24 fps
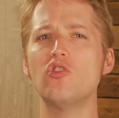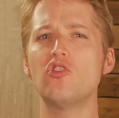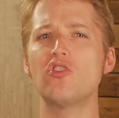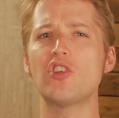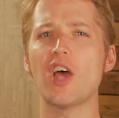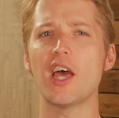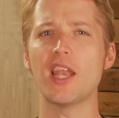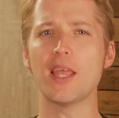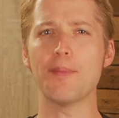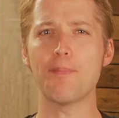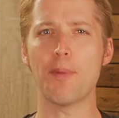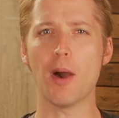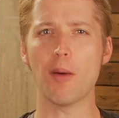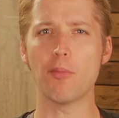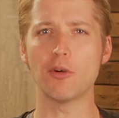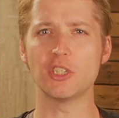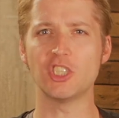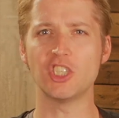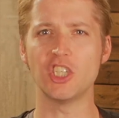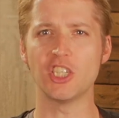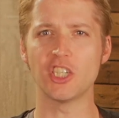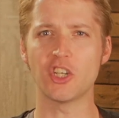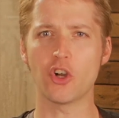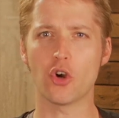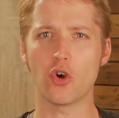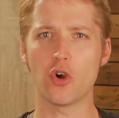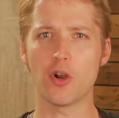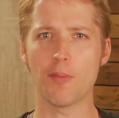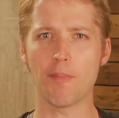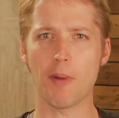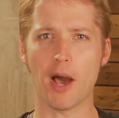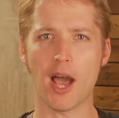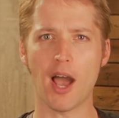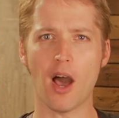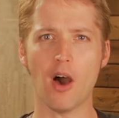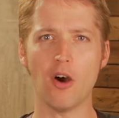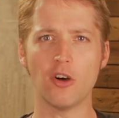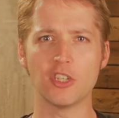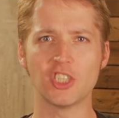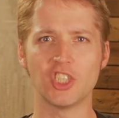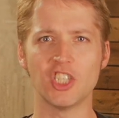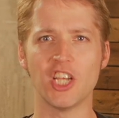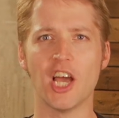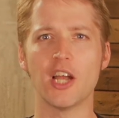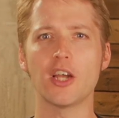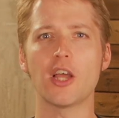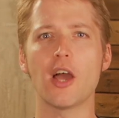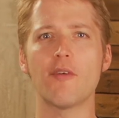study published in Current
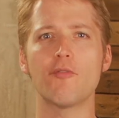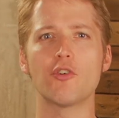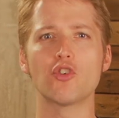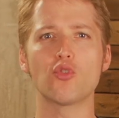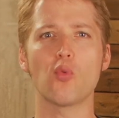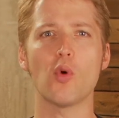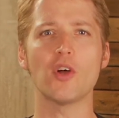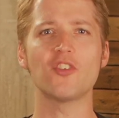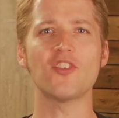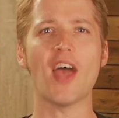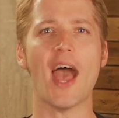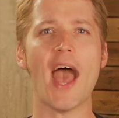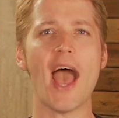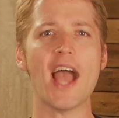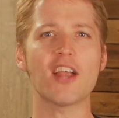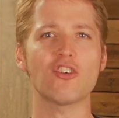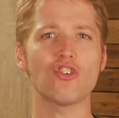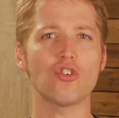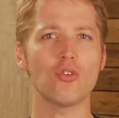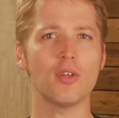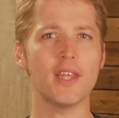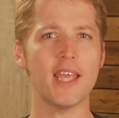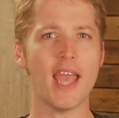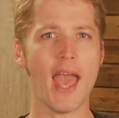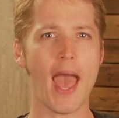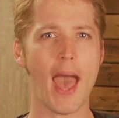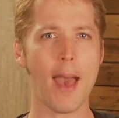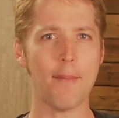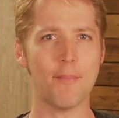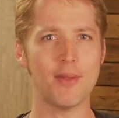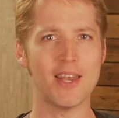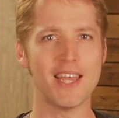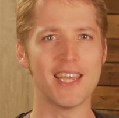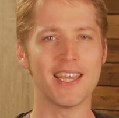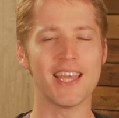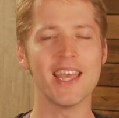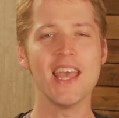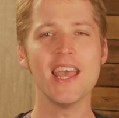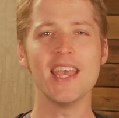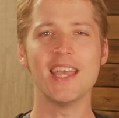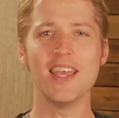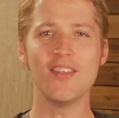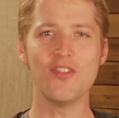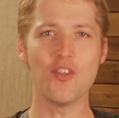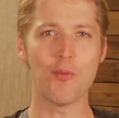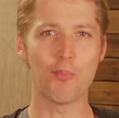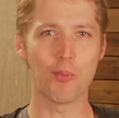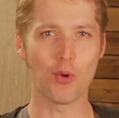Biology uncovers what's actually happening
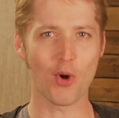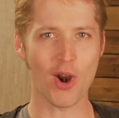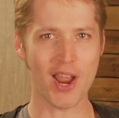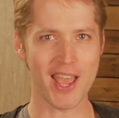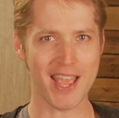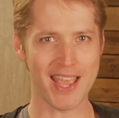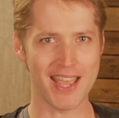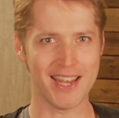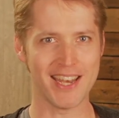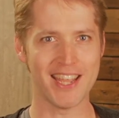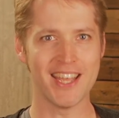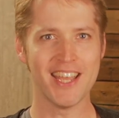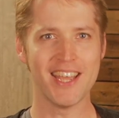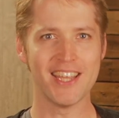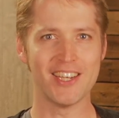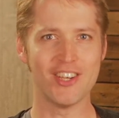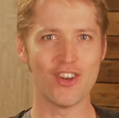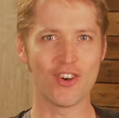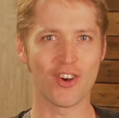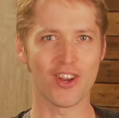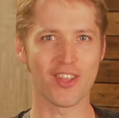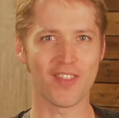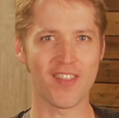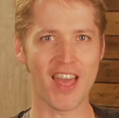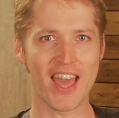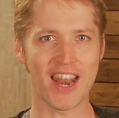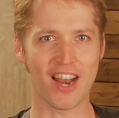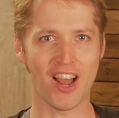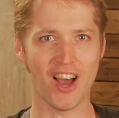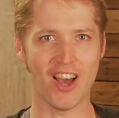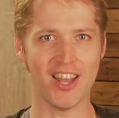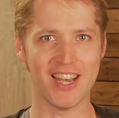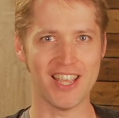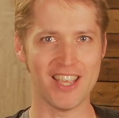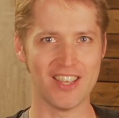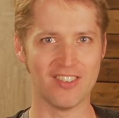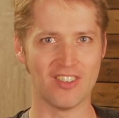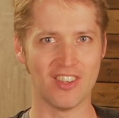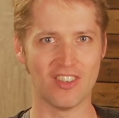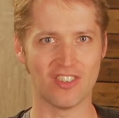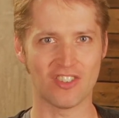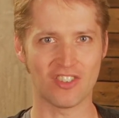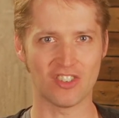in the brain during that uneasy